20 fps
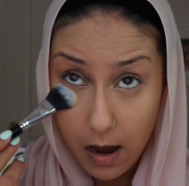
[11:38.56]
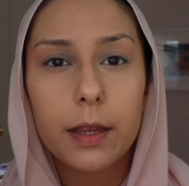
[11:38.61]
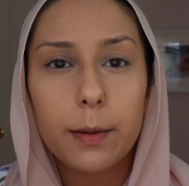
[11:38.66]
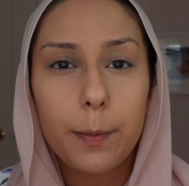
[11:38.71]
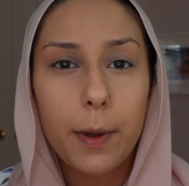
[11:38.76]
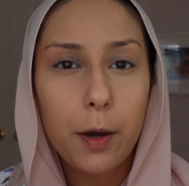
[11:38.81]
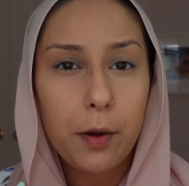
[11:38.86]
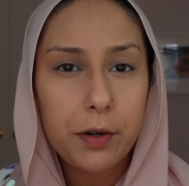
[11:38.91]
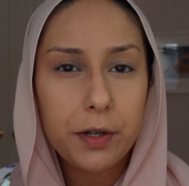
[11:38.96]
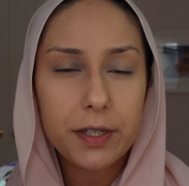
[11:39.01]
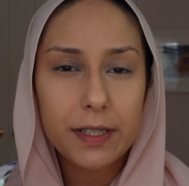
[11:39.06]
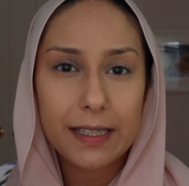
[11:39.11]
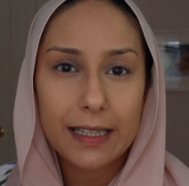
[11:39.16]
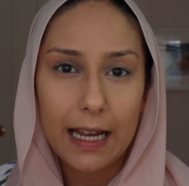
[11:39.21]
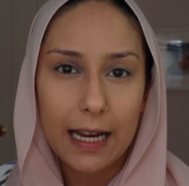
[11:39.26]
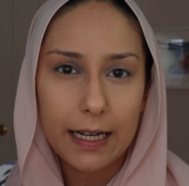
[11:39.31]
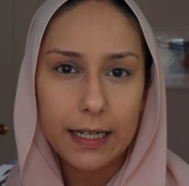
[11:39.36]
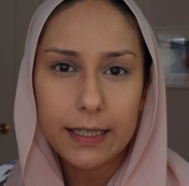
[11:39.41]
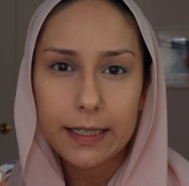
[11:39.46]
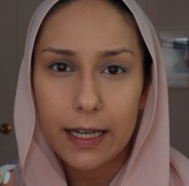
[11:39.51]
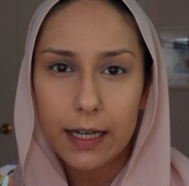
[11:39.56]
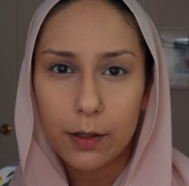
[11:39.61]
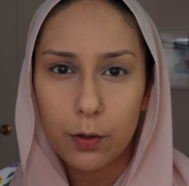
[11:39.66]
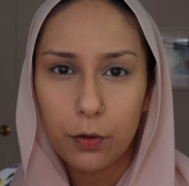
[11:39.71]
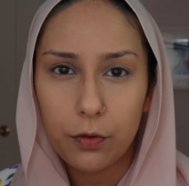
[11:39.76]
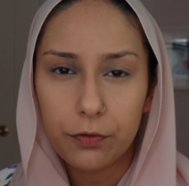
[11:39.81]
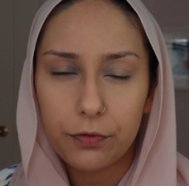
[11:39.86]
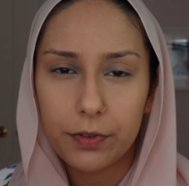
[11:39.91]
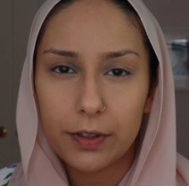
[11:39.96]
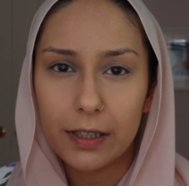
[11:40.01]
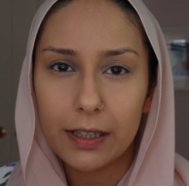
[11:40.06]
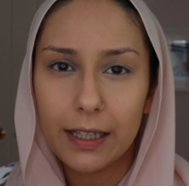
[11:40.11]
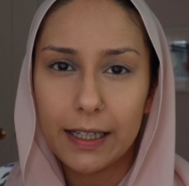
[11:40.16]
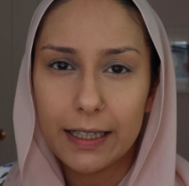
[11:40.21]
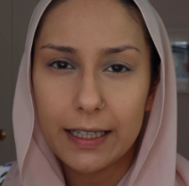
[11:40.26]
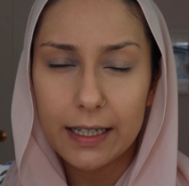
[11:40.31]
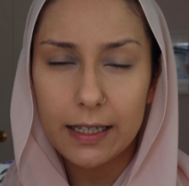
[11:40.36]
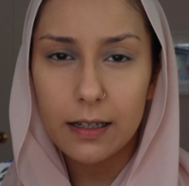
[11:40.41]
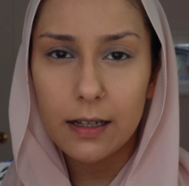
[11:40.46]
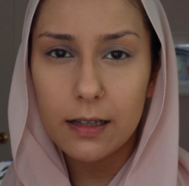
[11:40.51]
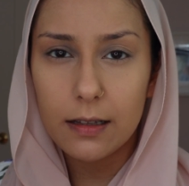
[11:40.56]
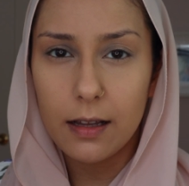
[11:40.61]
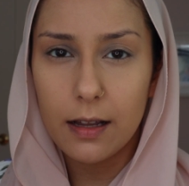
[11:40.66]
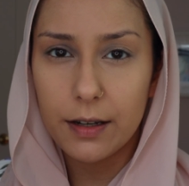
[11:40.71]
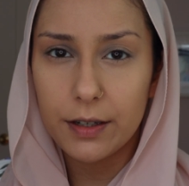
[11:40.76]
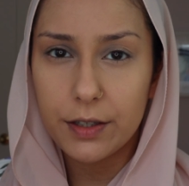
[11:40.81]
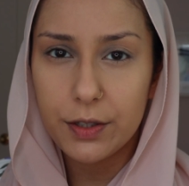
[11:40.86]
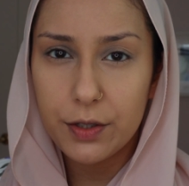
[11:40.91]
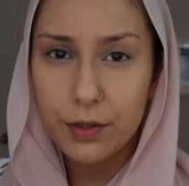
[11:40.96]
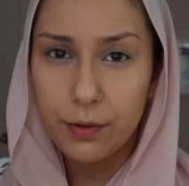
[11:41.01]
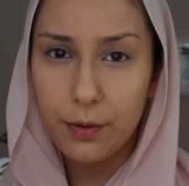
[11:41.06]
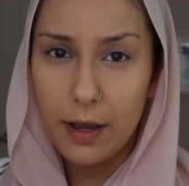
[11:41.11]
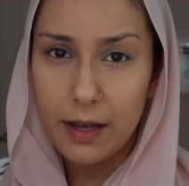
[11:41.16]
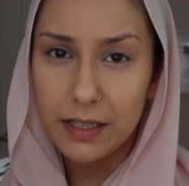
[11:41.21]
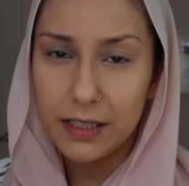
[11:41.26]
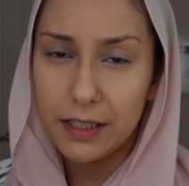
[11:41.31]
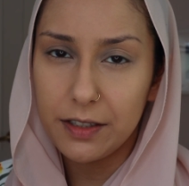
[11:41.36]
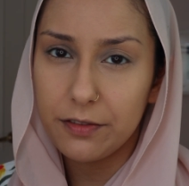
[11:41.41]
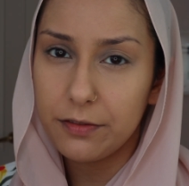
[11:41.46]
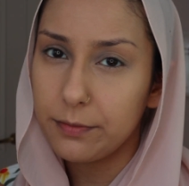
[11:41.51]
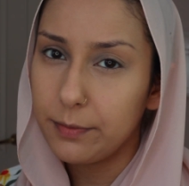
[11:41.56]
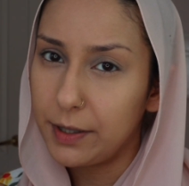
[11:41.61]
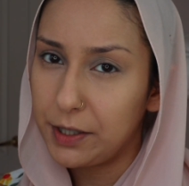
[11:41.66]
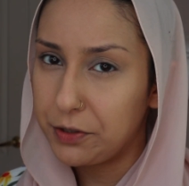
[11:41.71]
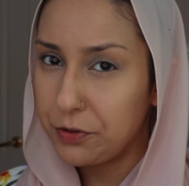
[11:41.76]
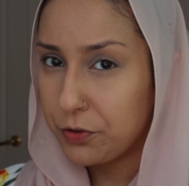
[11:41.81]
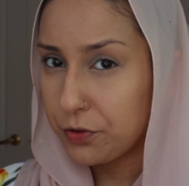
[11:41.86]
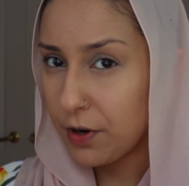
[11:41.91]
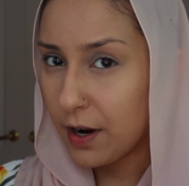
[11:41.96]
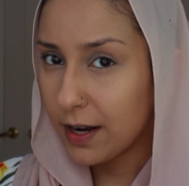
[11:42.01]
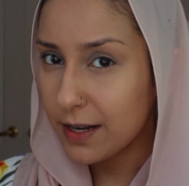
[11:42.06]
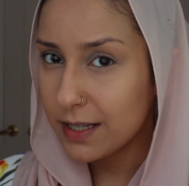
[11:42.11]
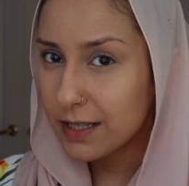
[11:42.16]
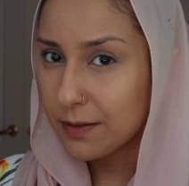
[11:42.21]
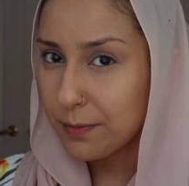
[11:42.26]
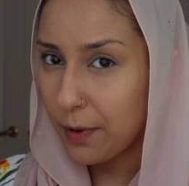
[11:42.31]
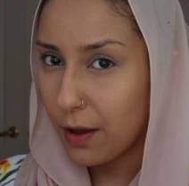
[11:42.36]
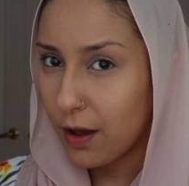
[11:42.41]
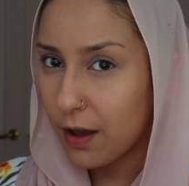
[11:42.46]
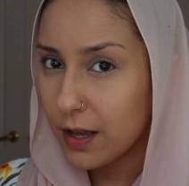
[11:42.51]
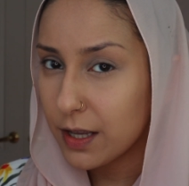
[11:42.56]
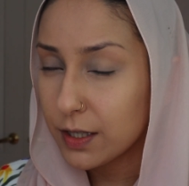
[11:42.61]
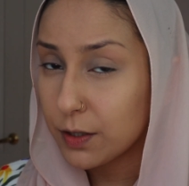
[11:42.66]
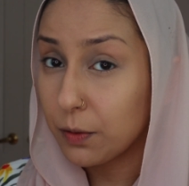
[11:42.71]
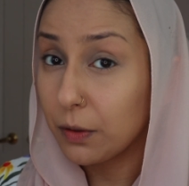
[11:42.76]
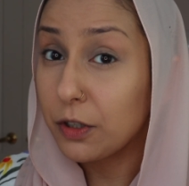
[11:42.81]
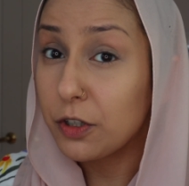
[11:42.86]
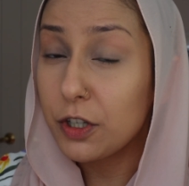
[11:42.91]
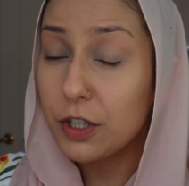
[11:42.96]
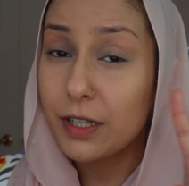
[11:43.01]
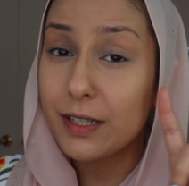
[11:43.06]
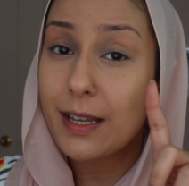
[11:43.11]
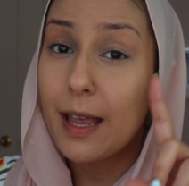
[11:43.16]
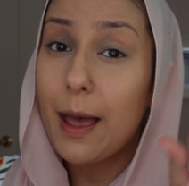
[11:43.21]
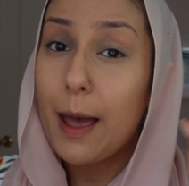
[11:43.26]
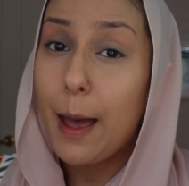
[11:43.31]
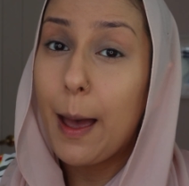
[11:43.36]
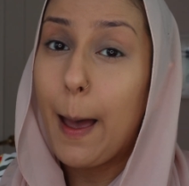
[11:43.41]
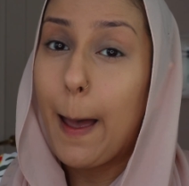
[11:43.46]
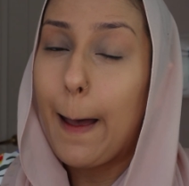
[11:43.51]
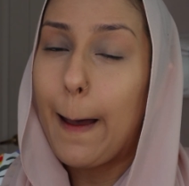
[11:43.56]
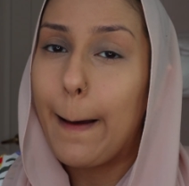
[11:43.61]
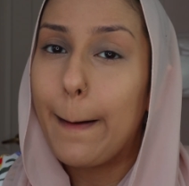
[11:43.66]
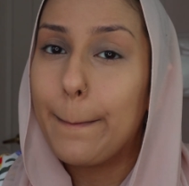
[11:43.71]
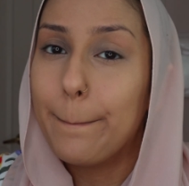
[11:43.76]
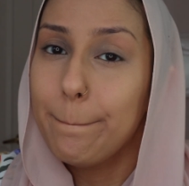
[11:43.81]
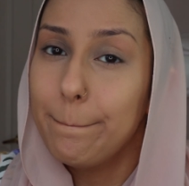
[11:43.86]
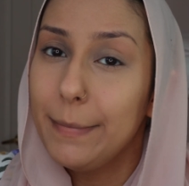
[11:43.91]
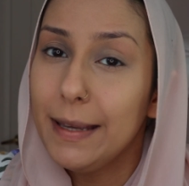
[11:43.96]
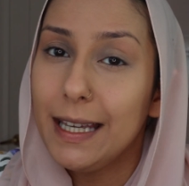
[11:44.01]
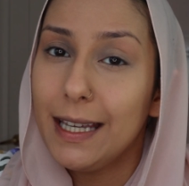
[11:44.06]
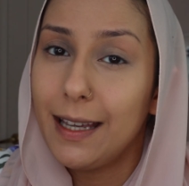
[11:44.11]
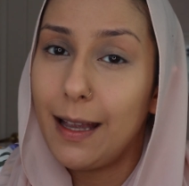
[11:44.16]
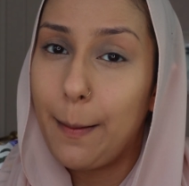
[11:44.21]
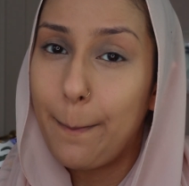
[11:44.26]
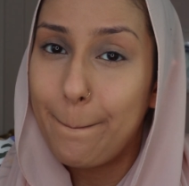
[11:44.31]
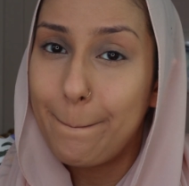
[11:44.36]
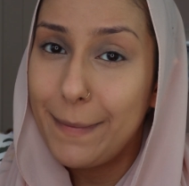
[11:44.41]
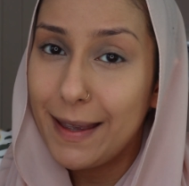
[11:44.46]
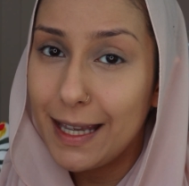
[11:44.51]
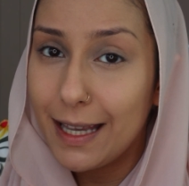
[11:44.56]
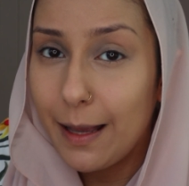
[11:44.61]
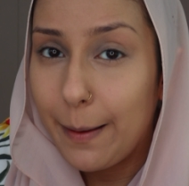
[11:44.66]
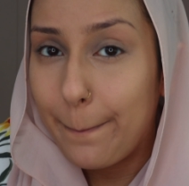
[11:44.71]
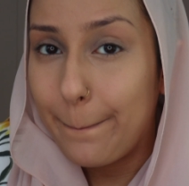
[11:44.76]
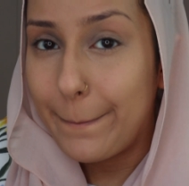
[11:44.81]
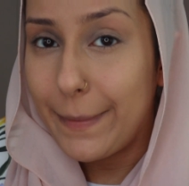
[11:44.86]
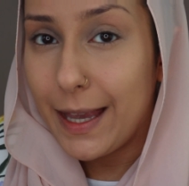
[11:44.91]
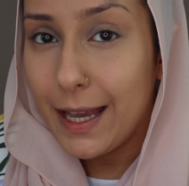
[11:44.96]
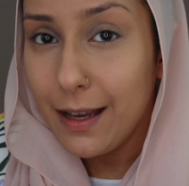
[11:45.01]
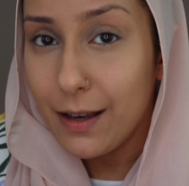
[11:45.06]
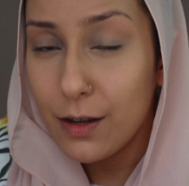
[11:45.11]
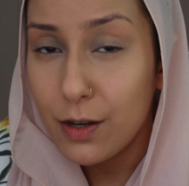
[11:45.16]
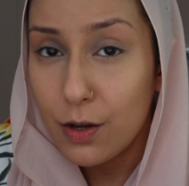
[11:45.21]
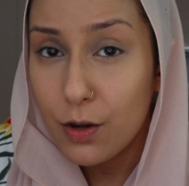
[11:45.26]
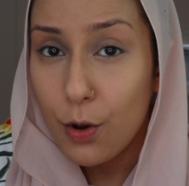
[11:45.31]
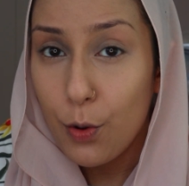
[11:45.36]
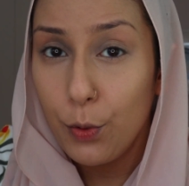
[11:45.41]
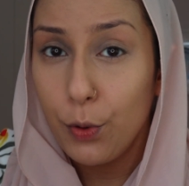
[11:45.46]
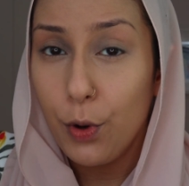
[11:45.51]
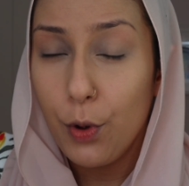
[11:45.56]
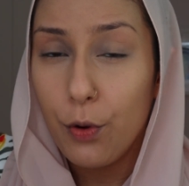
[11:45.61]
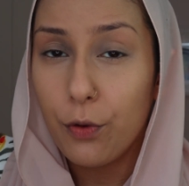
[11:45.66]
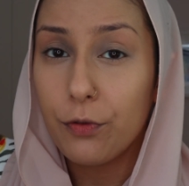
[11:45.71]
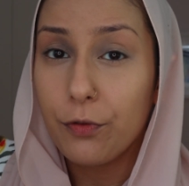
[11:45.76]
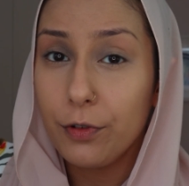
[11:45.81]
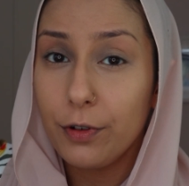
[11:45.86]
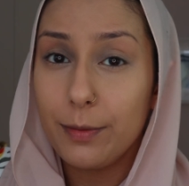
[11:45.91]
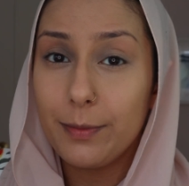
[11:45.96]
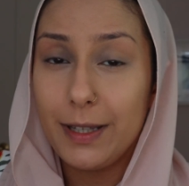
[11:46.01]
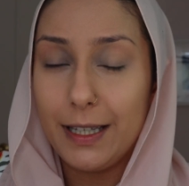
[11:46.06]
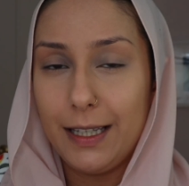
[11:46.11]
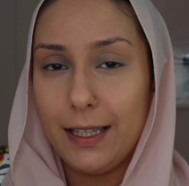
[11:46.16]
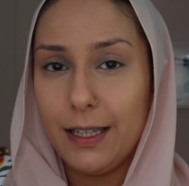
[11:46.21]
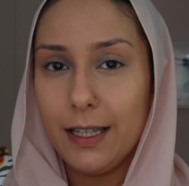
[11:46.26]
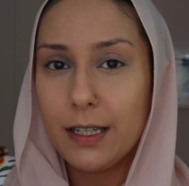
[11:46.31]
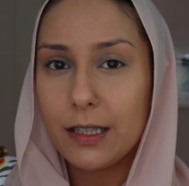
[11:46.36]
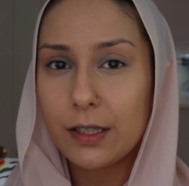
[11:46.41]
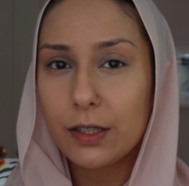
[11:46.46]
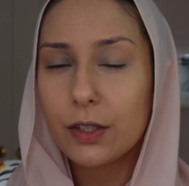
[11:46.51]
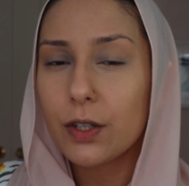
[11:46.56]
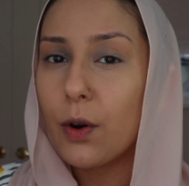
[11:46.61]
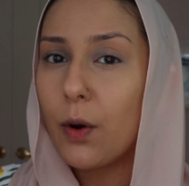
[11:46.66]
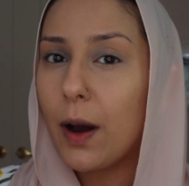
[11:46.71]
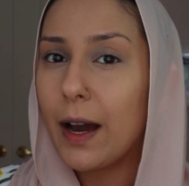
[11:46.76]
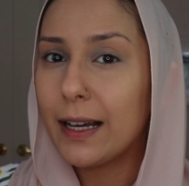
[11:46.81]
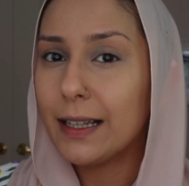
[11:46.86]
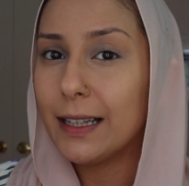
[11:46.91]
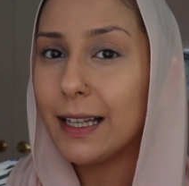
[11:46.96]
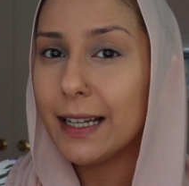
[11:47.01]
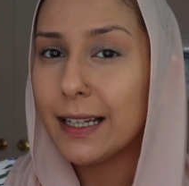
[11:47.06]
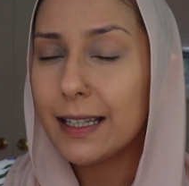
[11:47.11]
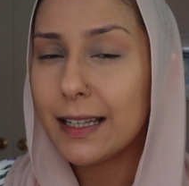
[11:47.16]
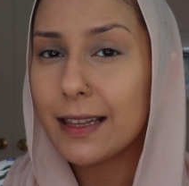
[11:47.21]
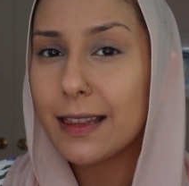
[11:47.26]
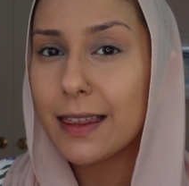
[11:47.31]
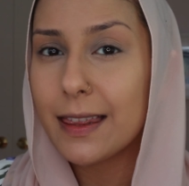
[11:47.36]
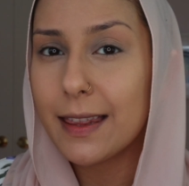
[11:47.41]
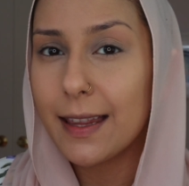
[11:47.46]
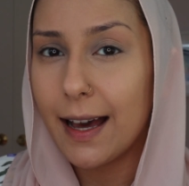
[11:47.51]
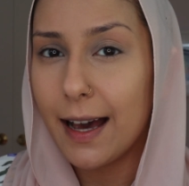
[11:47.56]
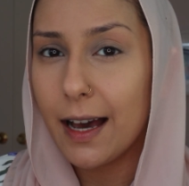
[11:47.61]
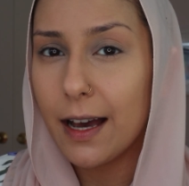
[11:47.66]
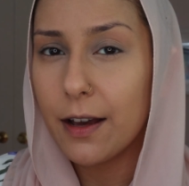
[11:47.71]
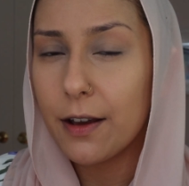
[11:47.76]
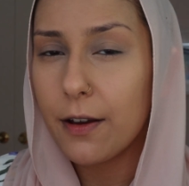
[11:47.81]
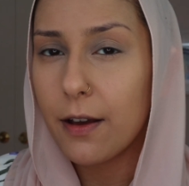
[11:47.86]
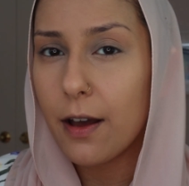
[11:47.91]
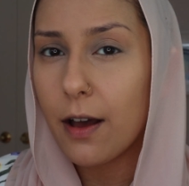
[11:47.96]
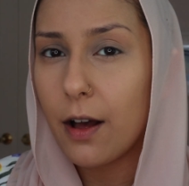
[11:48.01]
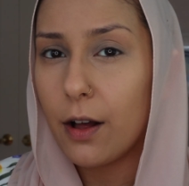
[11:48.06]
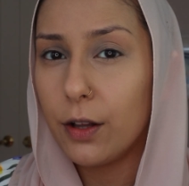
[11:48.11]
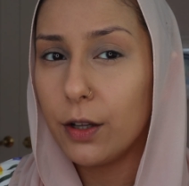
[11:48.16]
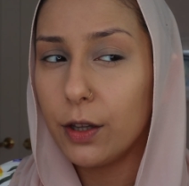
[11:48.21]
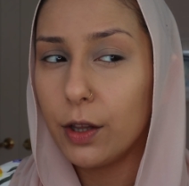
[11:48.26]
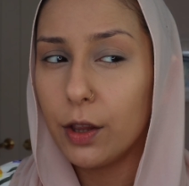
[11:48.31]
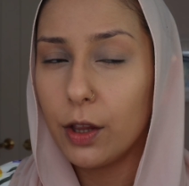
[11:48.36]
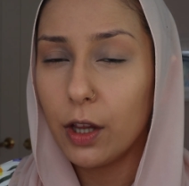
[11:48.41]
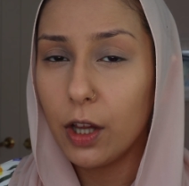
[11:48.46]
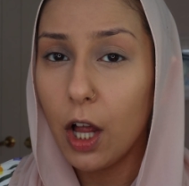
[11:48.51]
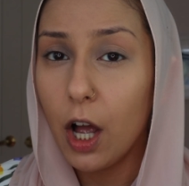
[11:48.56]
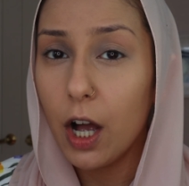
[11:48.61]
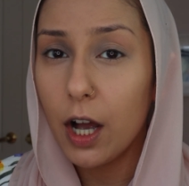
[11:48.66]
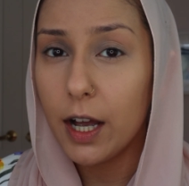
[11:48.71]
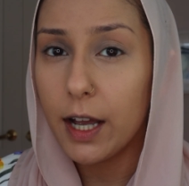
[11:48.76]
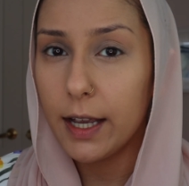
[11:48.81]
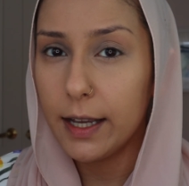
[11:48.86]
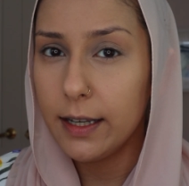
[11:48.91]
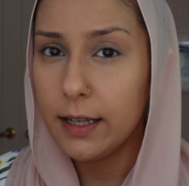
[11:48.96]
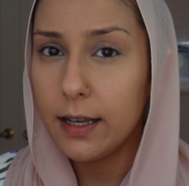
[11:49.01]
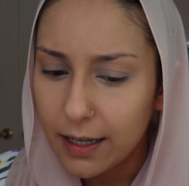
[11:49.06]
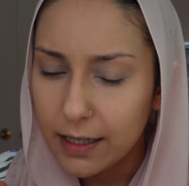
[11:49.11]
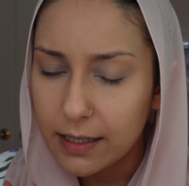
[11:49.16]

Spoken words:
Powder's nice. I don't feel like it clung to any of my dry spots, which is a big no-no for me. So I like that a lot.